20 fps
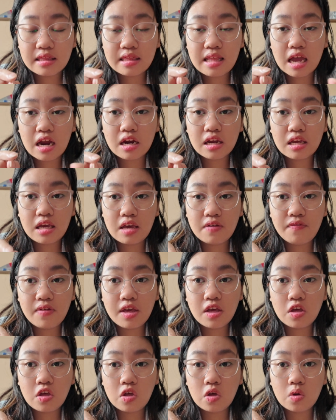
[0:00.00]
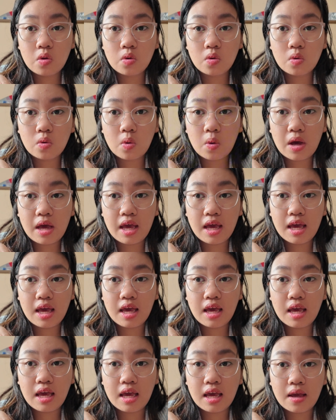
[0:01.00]
they are giving you
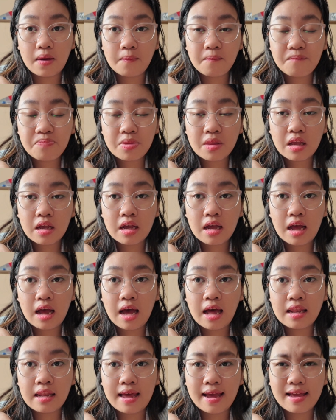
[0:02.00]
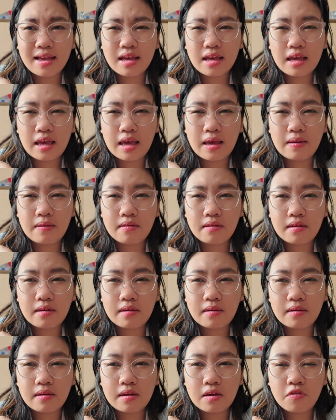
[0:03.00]
like
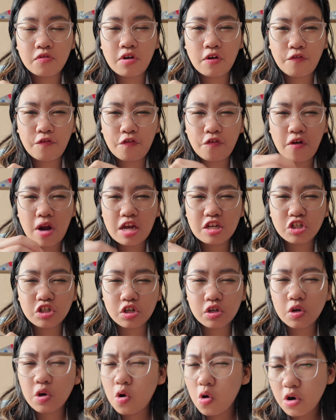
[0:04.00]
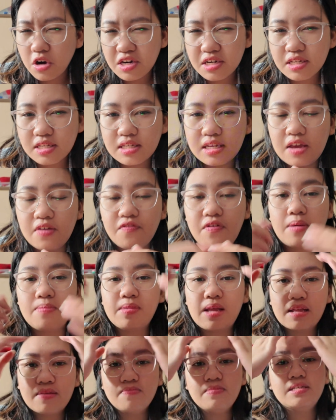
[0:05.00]
a refresher course, if I'm
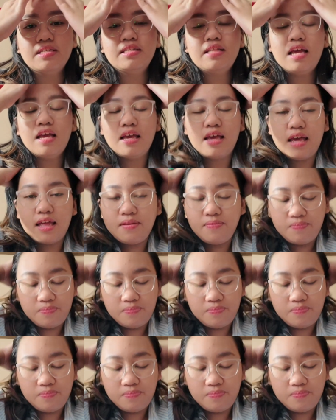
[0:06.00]
not mistaken.